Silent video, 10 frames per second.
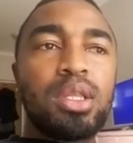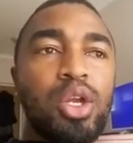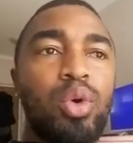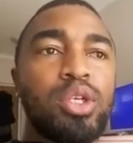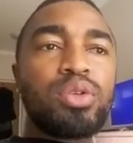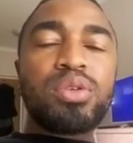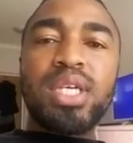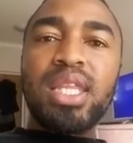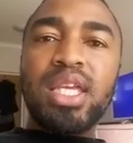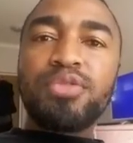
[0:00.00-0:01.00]
They don't want you to
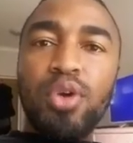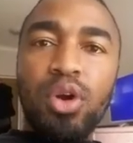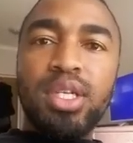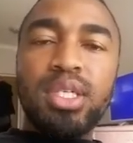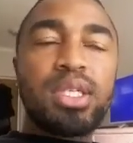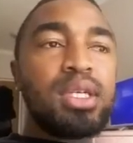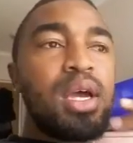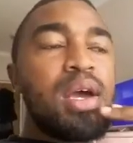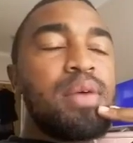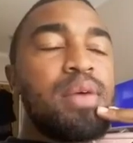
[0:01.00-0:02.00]
take things for granted.
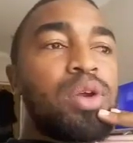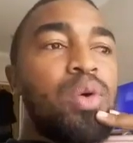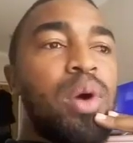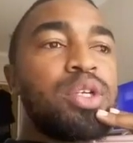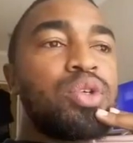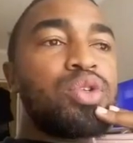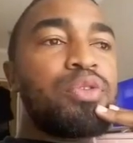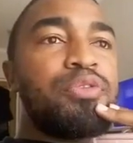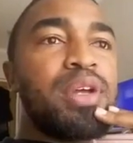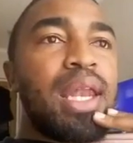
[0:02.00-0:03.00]
They don't want you
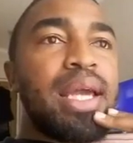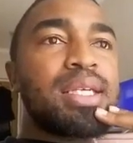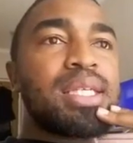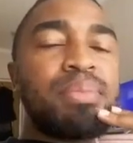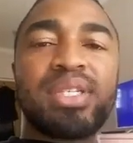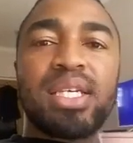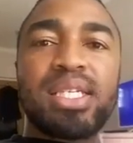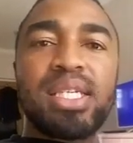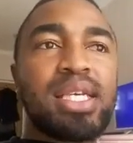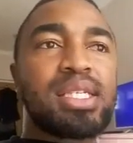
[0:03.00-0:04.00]
to feel like some
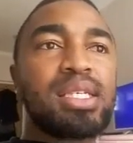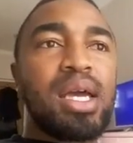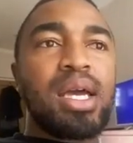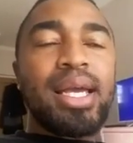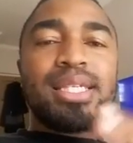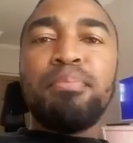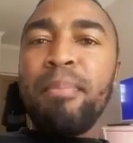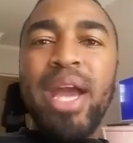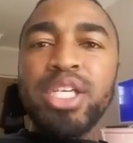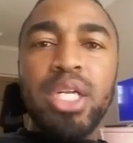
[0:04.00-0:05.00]
success is
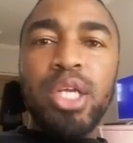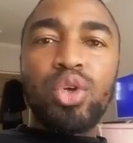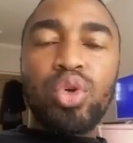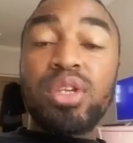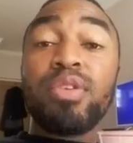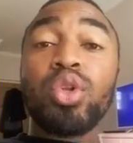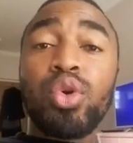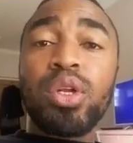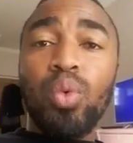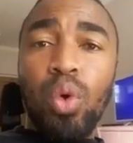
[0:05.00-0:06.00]
magically yours even though
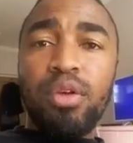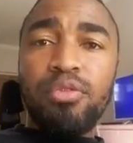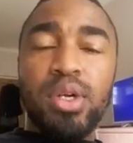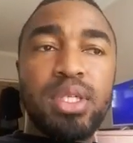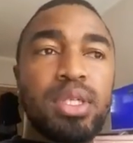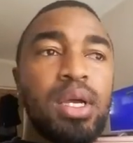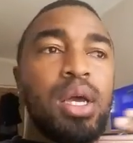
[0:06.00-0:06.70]
you didn't work for it.